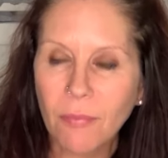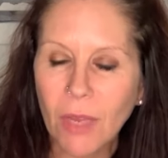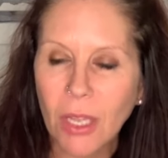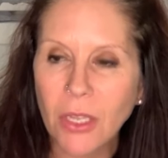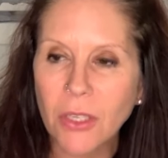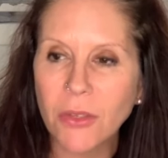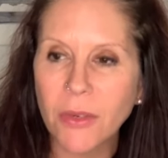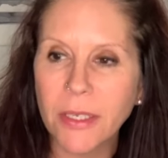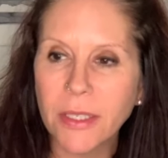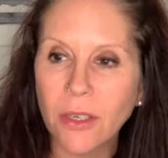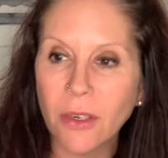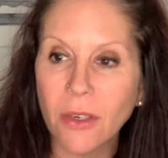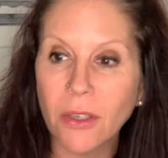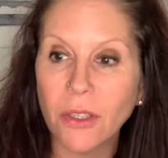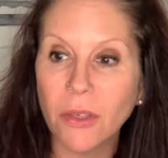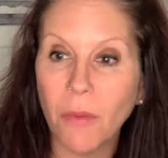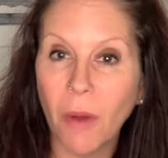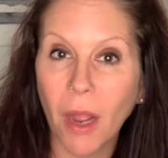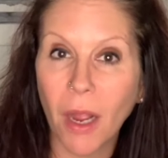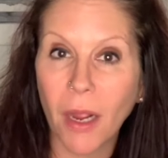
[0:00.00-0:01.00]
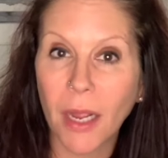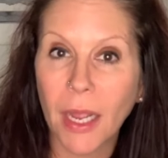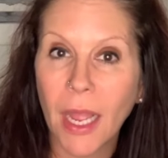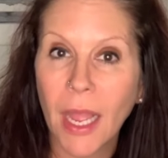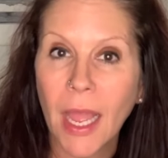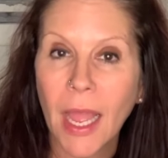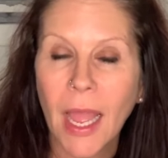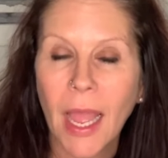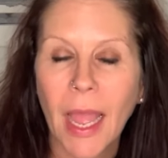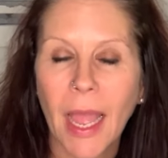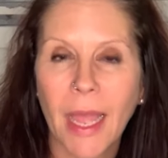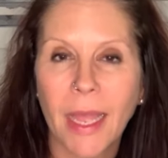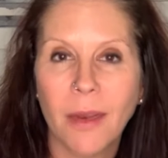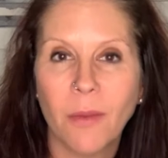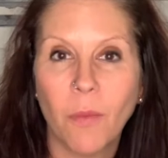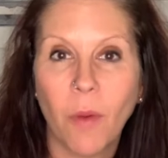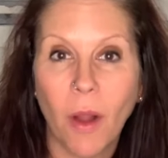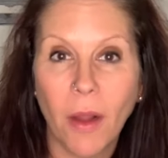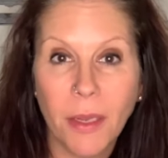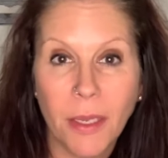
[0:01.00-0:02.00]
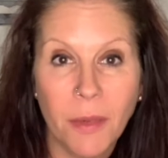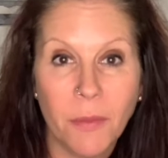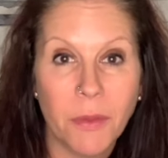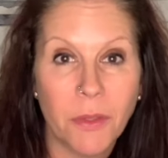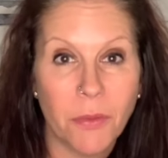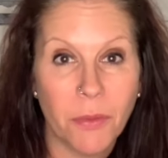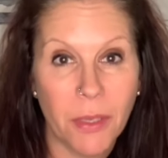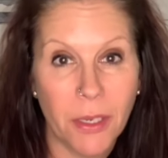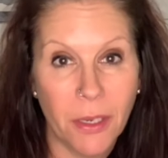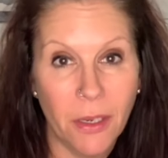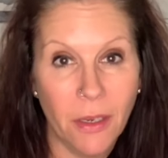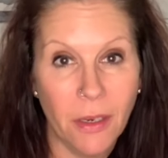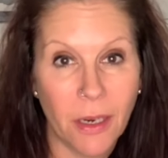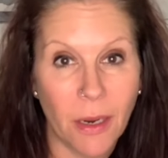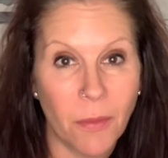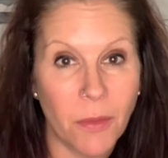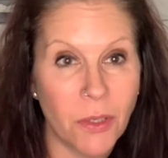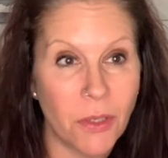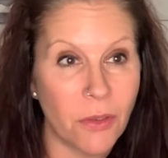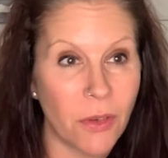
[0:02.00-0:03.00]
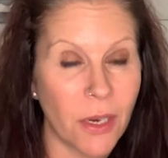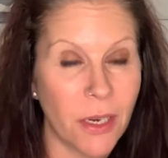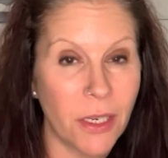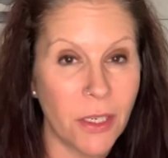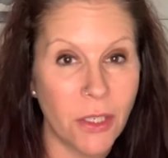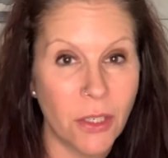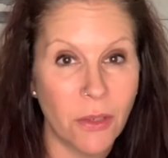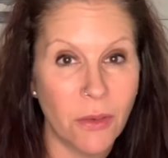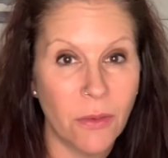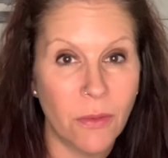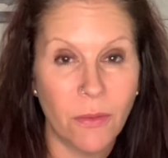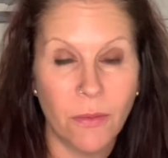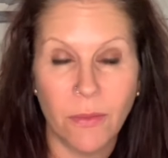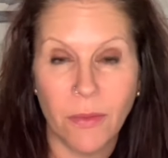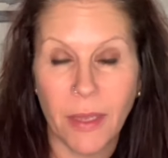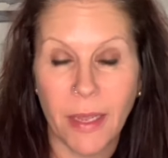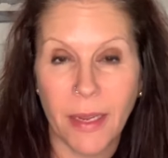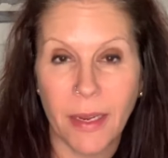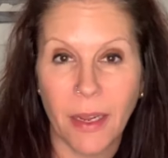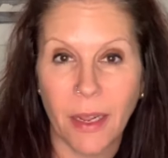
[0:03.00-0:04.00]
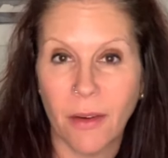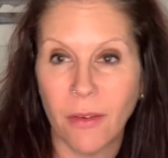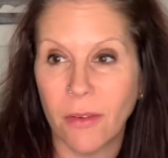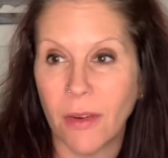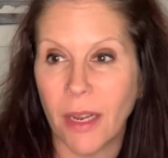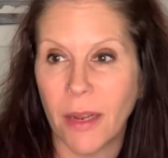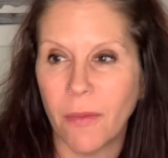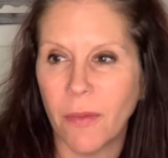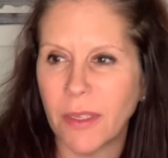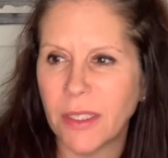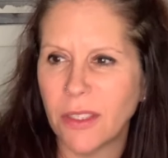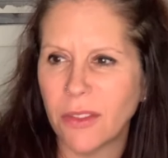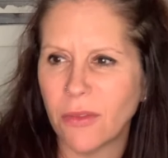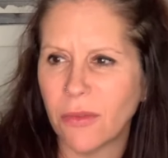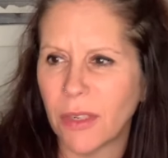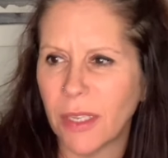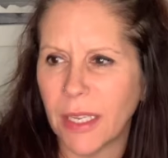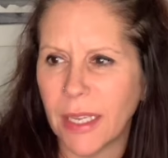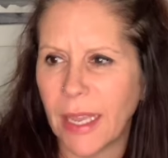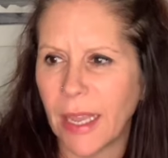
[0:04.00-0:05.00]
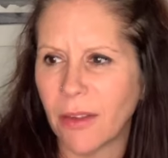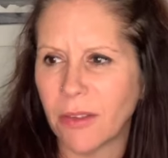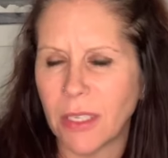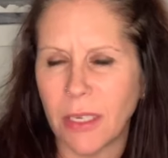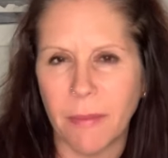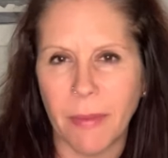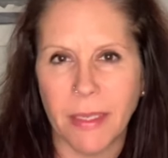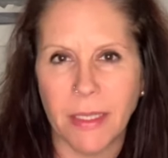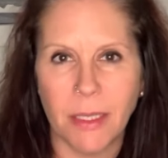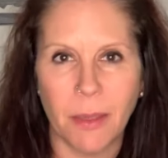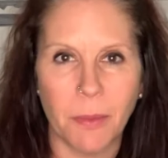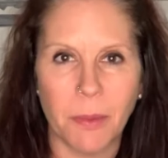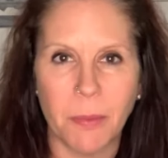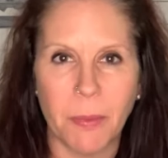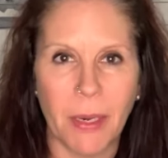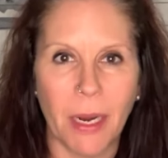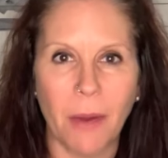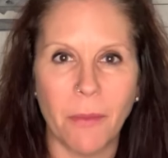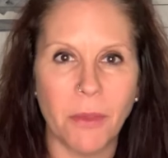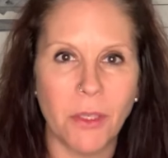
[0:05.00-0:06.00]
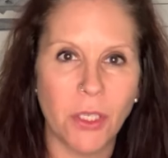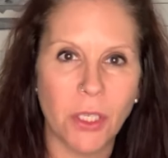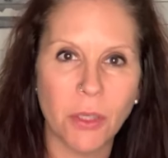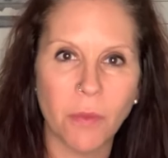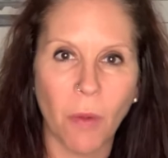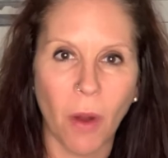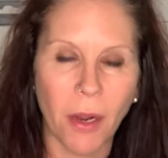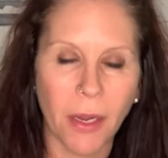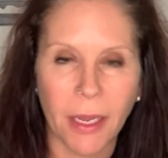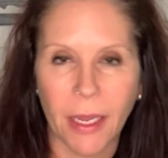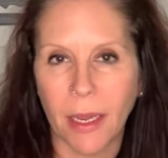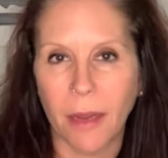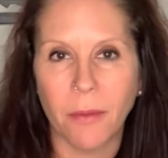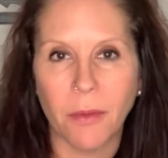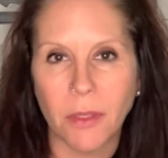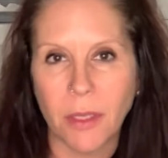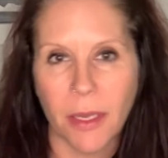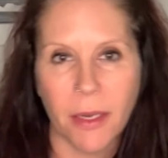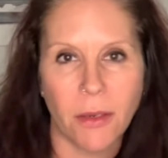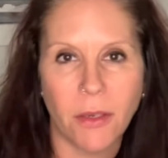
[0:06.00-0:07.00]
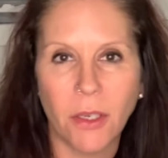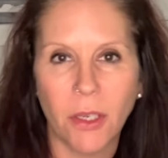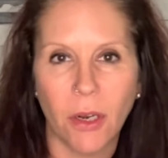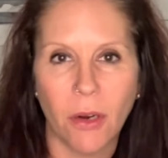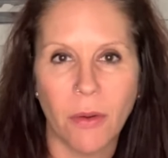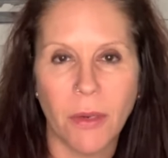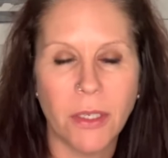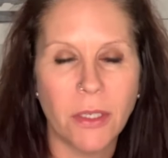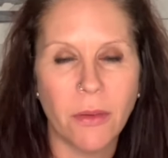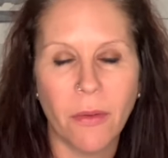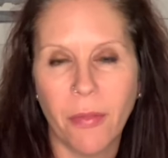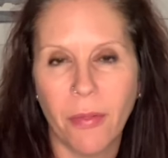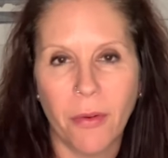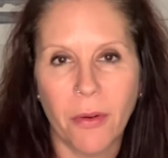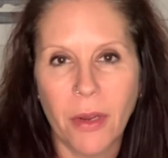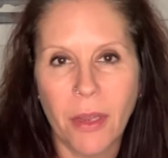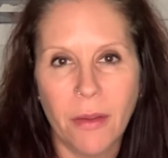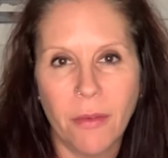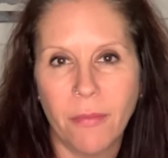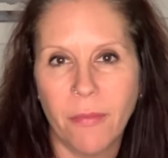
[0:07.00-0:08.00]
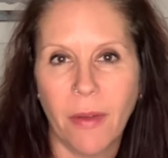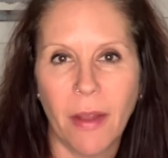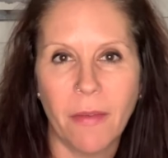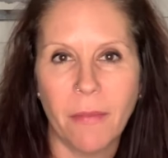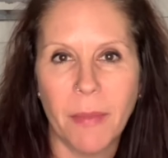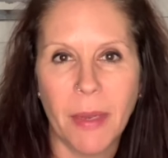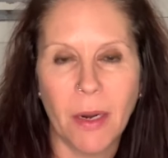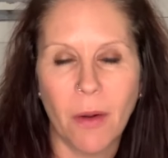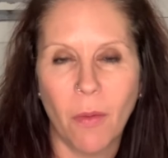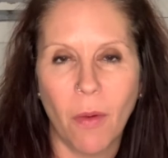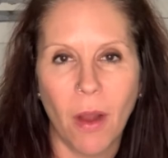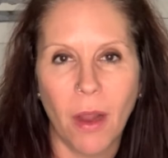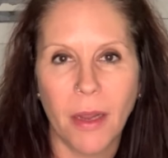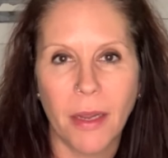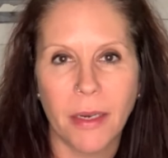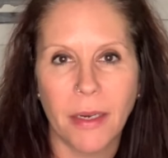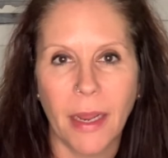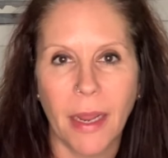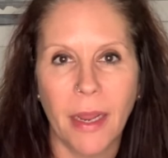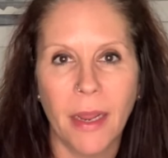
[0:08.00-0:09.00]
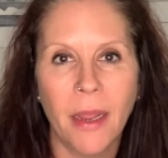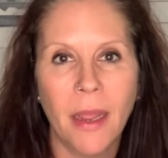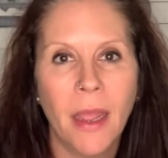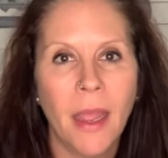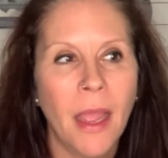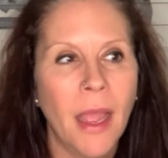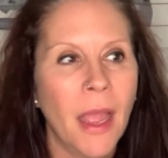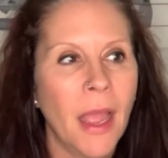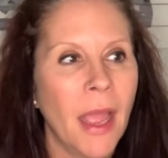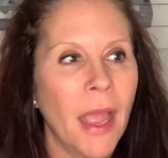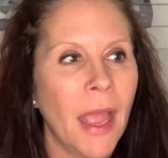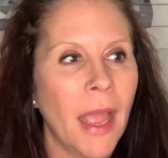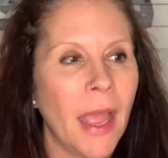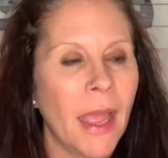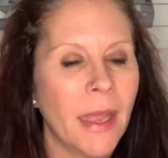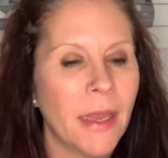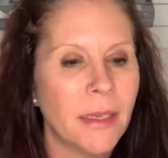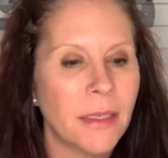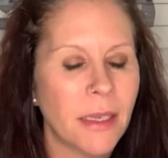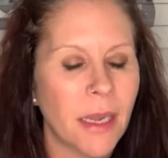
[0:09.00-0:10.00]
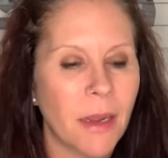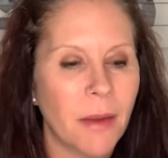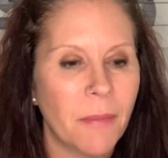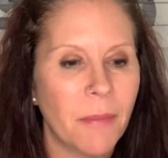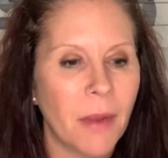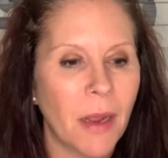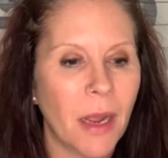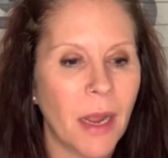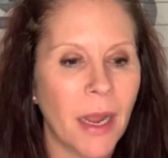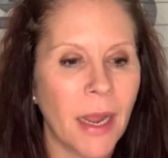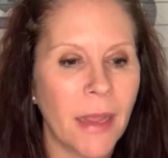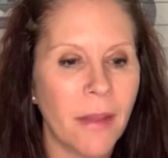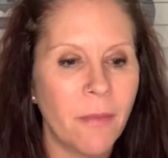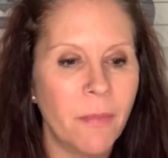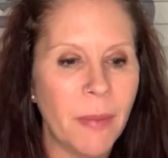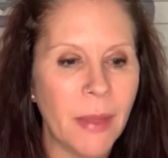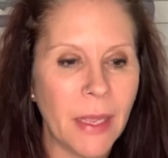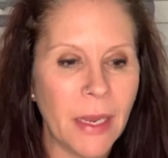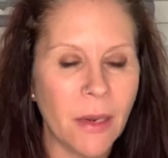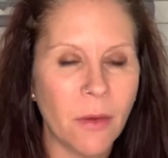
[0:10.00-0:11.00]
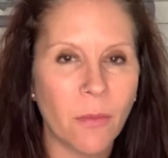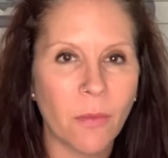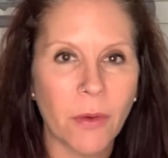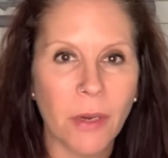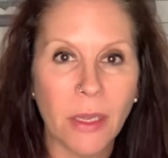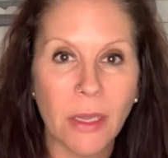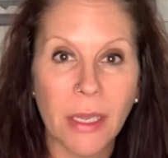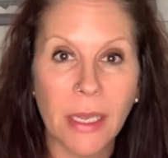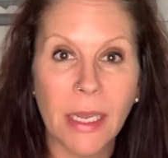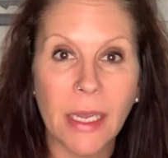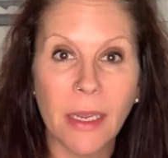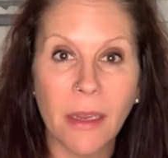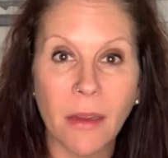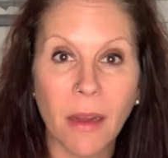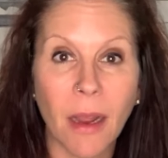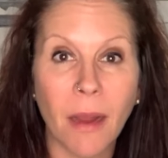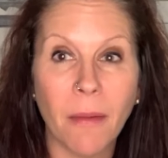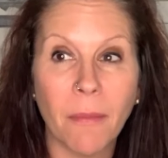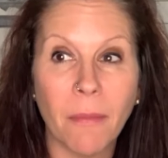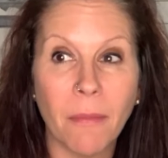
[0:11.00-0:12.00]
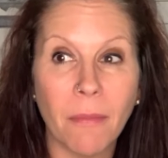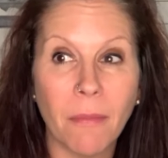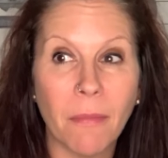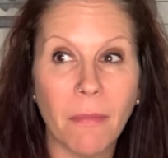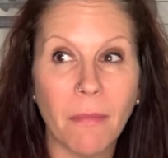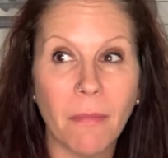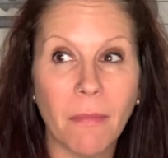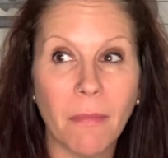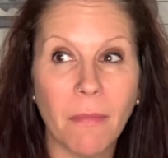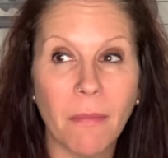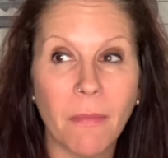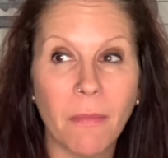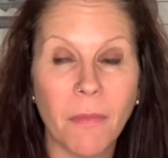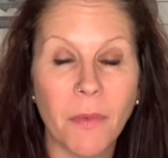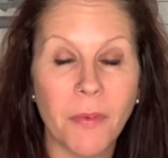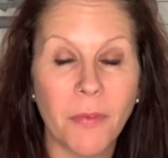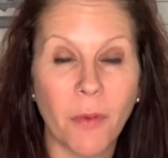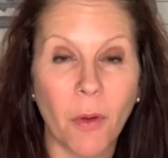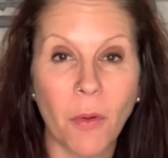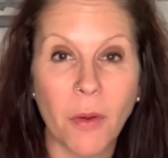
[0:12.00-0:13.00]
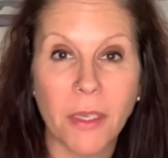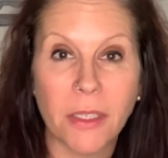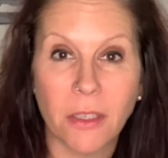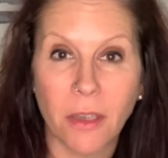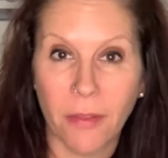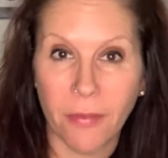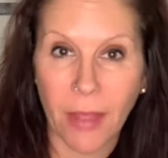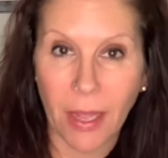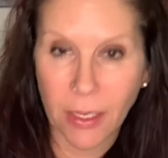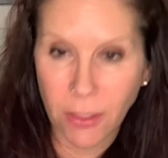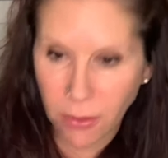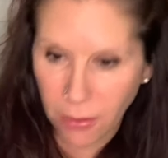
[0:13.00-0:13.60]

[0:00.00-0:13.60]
So I started to walk and walking was really good. I was trying to do like, I wasn't really counting my steps, but I was just walking. I was like, you know, I do a 35 minute walk a day And I've been really focused on that.